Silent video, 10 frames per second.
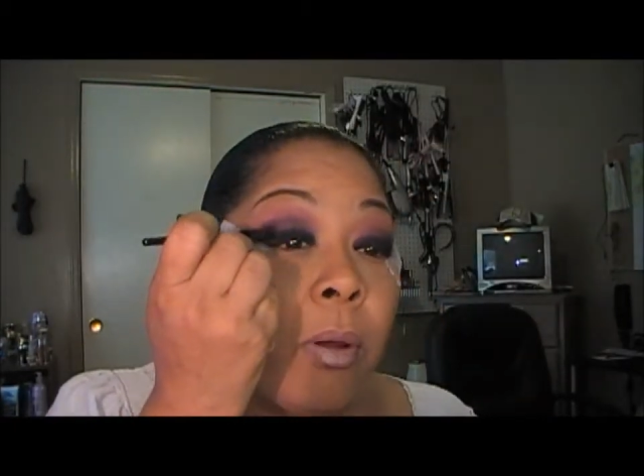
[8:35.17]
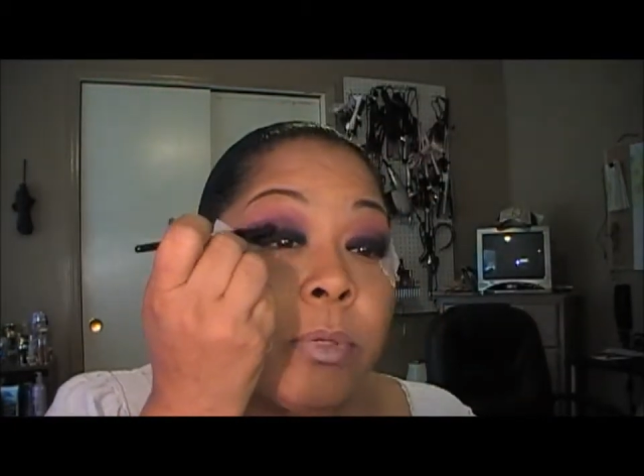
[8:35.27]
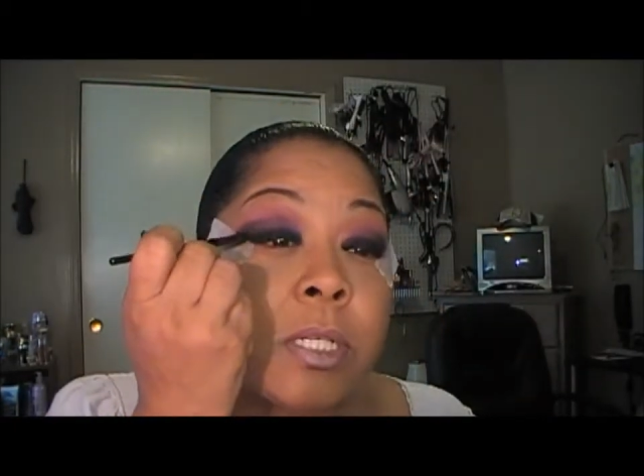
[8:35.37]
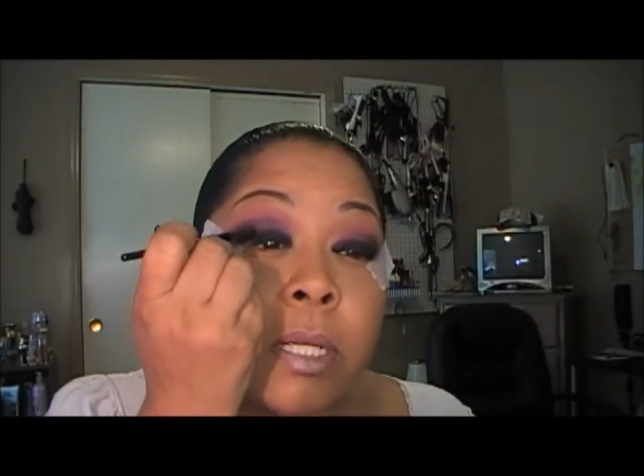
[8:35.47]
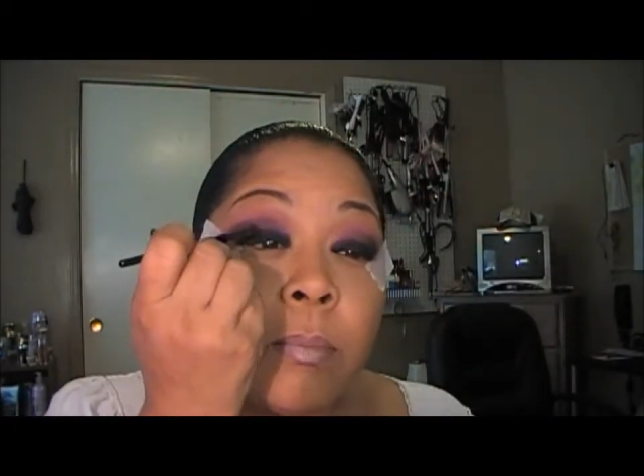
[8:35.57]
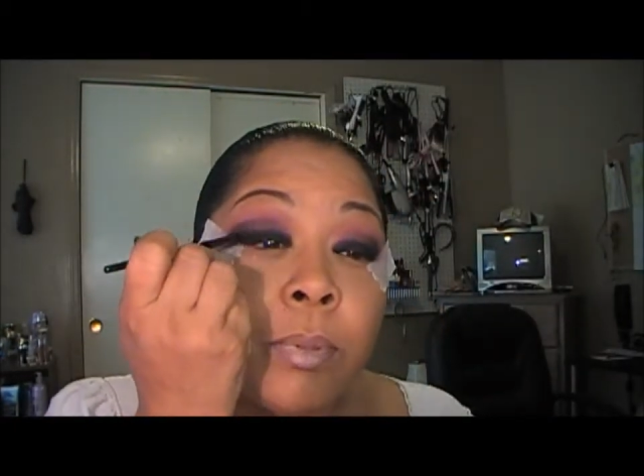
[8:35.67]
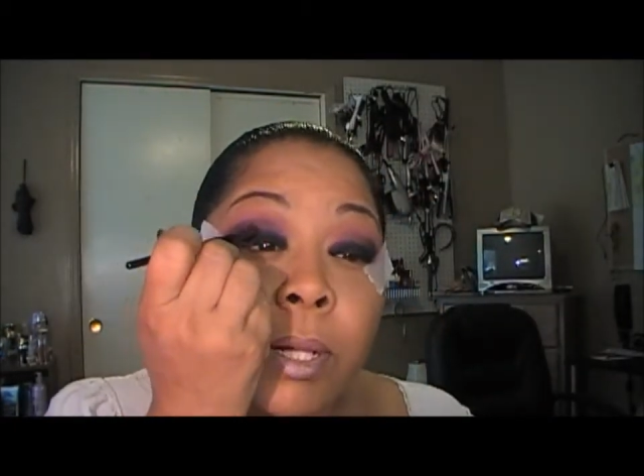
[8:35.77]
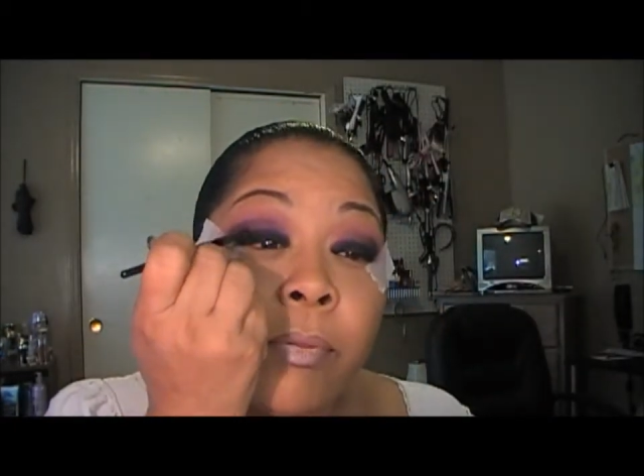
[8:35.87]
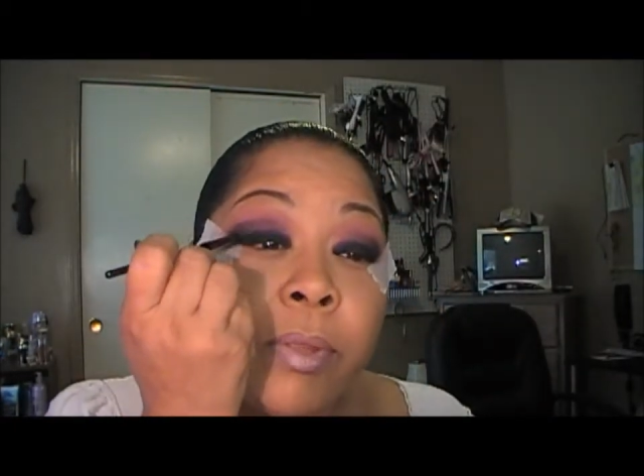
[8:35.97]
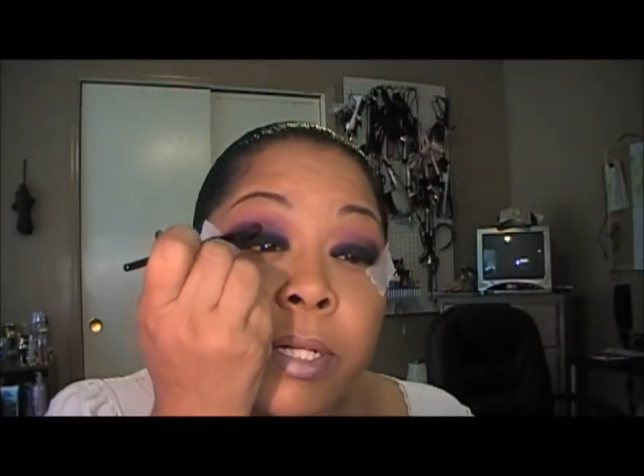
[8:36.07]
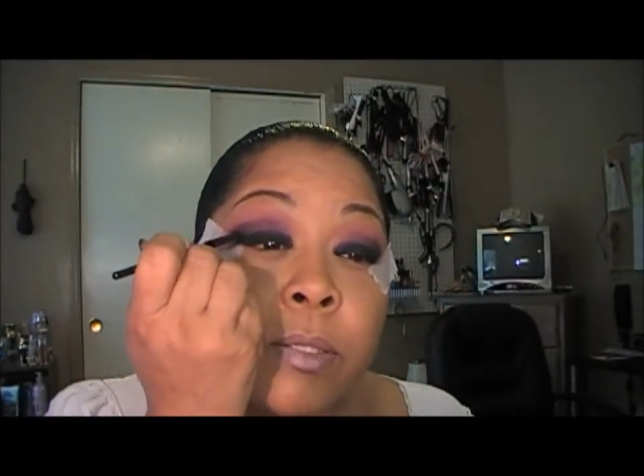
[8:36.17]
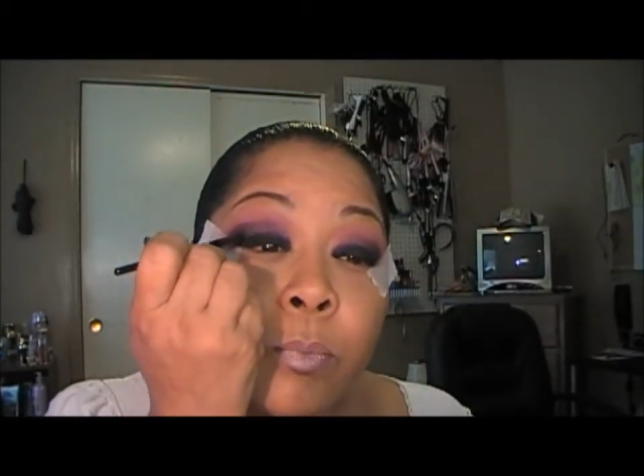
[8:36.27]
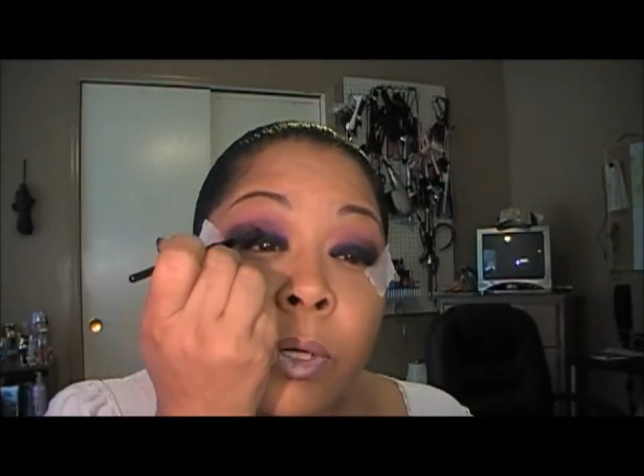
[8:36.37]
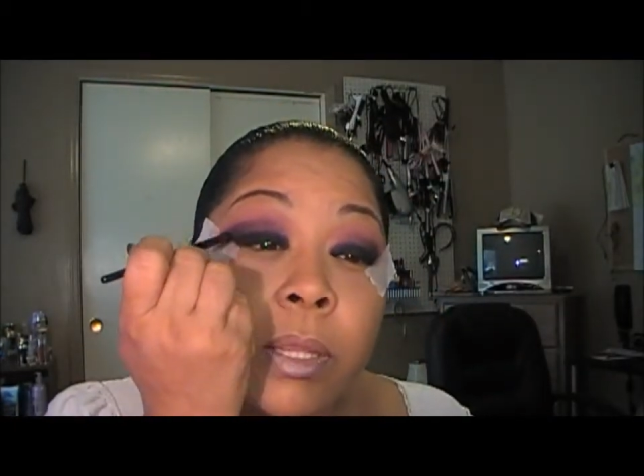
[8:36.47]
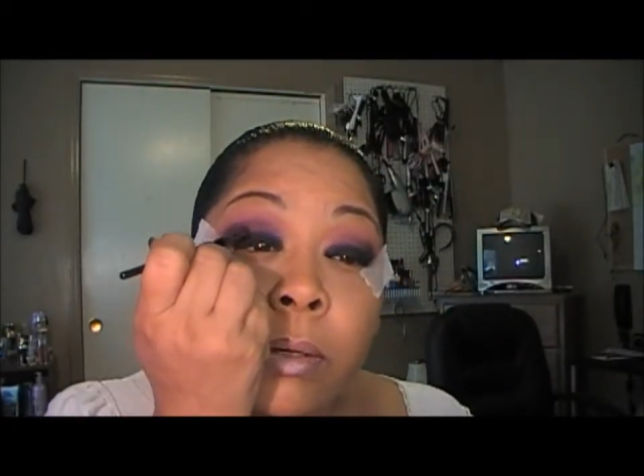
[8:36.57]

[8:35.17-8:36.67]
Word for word: I'm just going to blend this with